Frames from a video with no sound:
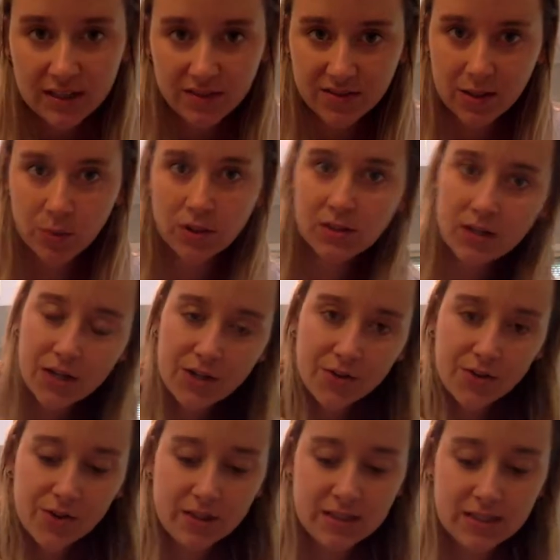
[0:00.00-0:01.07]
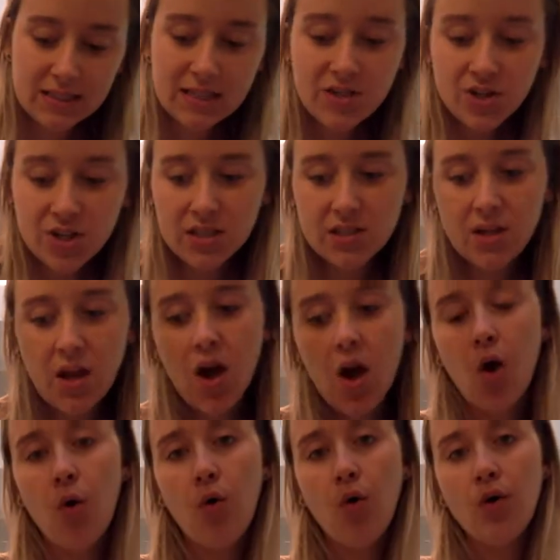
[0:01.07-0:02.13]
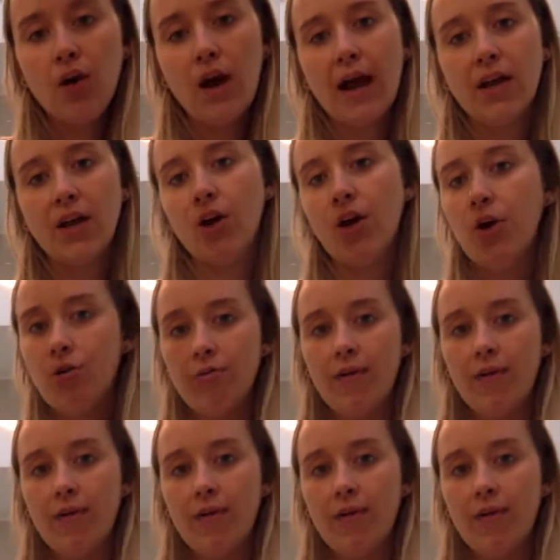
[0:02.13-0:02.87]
if someone's under 36 inches, or I could go